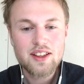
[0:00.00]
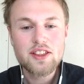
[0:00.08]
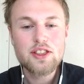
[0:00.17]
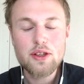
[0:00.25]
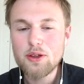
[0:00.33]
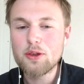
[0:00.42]

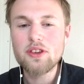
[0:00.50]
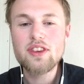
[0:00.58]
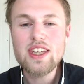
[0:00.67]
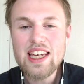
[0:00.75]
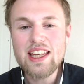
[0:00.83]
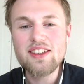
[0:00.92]
You don't
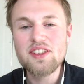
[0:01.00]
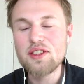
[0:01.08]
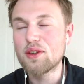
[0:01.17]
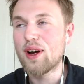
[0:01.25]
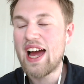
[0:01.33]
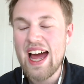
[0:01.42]
need
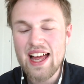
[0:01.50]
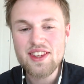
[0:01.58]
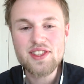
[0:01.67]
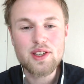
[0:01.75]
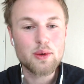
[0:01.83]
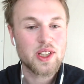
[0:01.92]
to
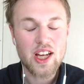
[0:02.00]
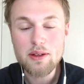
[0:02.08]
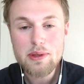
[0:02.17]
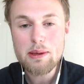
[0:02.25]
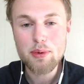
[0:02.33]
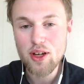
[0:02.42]
answer when other
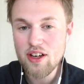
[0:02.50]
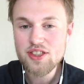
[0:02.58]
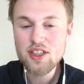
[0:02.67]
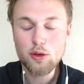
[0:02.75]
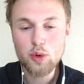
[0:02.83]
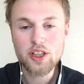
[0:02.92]
people
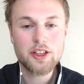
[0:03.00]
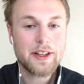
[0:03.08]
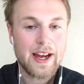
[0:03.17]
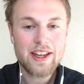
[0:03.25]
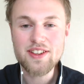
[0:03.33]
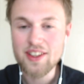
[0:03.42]
ask you where you're
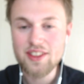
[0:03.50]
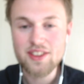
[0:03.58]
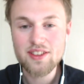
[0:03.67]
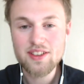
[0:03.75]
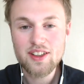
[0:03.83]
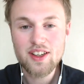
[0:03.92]
headed.